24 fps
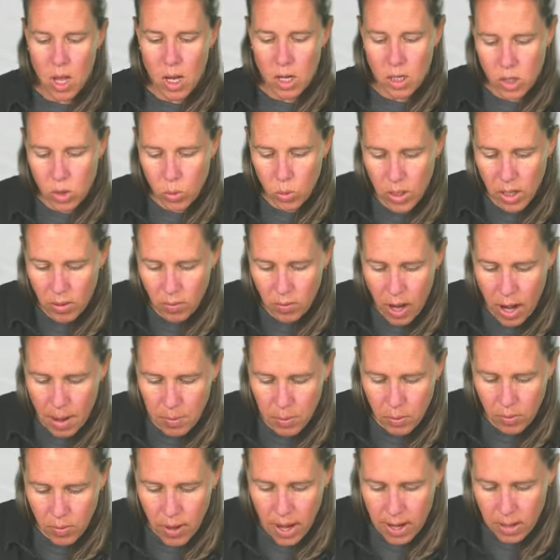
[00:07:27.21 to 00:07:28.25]
So when I wrap
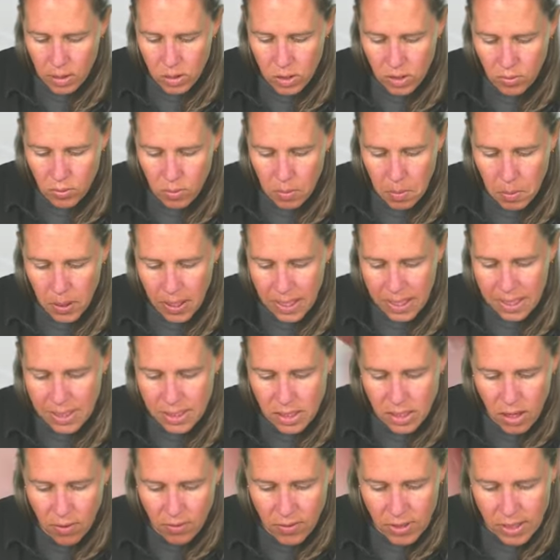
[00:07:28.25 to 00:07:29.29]
around, and remember I had
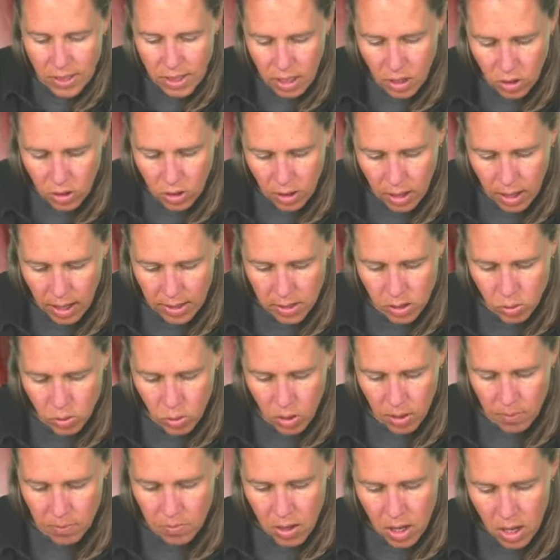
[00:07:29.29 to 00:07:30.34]
17 on the last
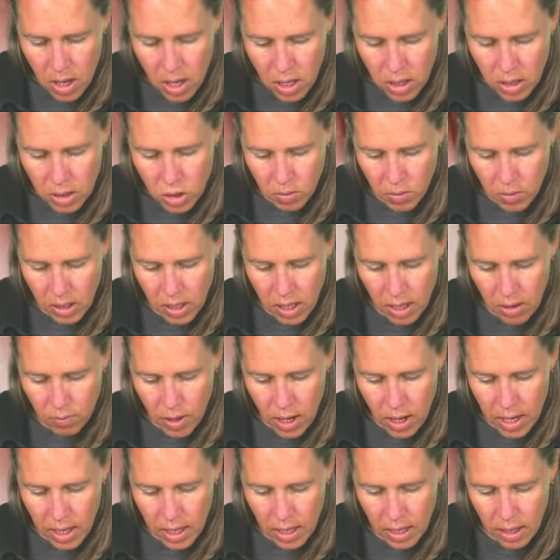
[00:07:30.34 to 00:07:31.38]
one, so I'm going to get
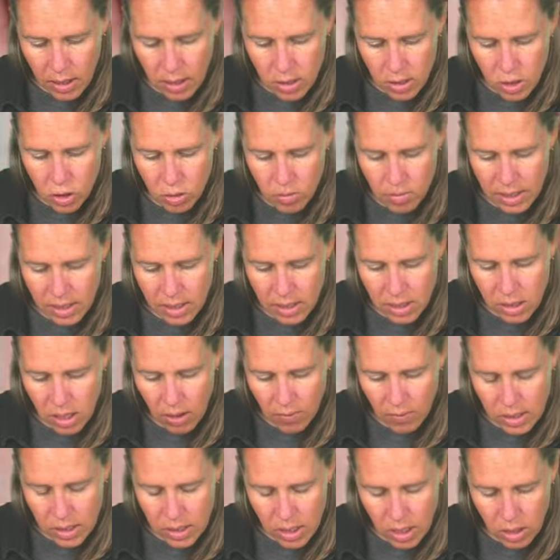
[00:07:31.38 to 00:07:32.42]
ready and do my
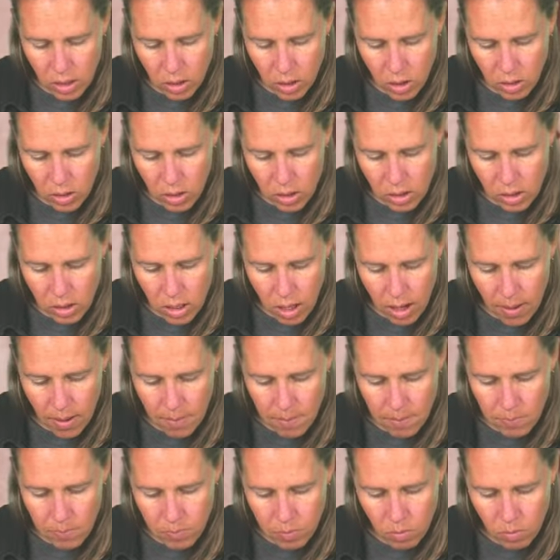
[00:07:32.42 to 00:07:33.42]
17 along the side.